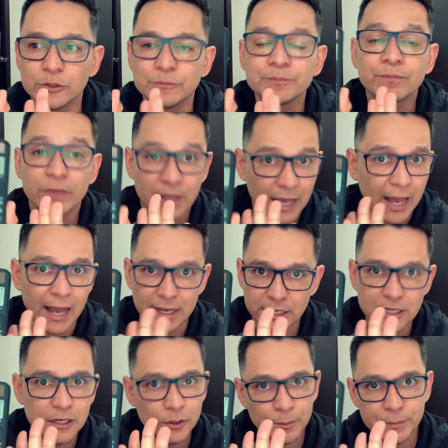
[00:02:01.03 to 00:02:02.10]
Here, it's
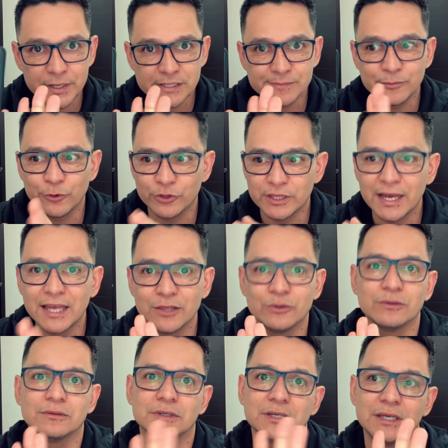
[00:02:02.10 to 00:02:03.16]
the same.
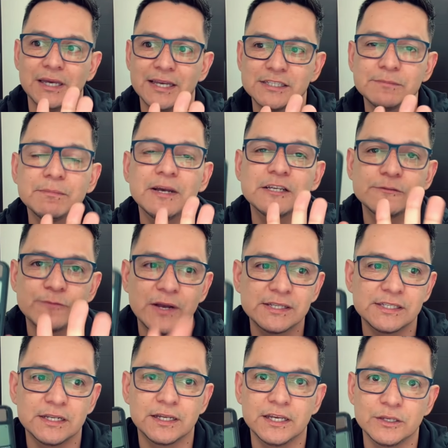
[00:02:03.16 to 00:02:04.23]
Since it's easier for me
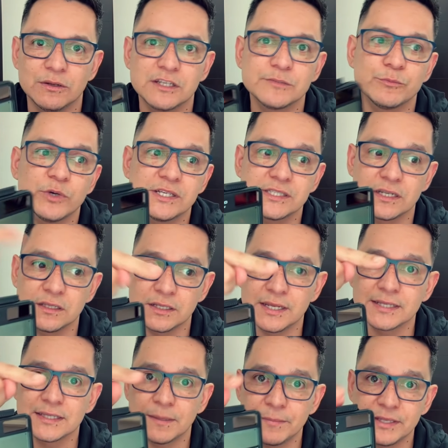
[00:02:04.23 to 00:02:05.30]
to show you directly
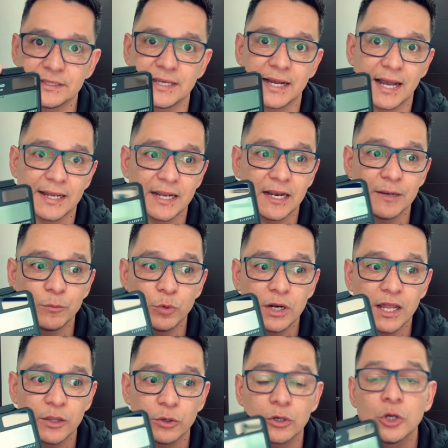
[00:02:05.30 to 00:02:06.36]
here on the emulator,
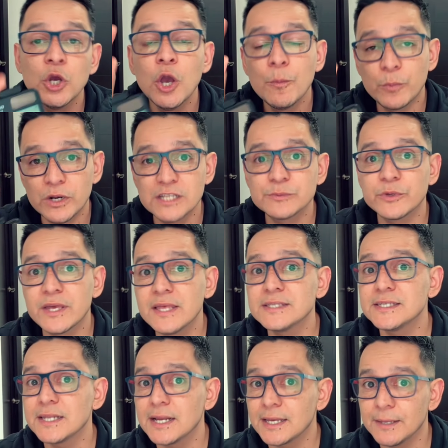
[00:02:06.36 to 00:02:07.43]
I'll tell you
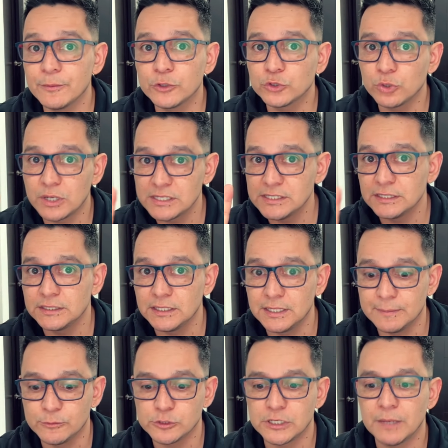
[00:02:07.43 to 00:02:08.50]
which buttons you need to
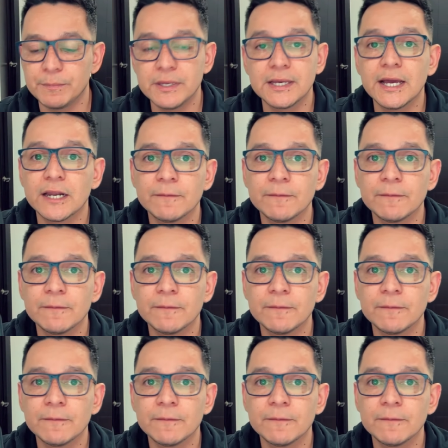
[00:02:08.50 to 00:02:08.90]
press.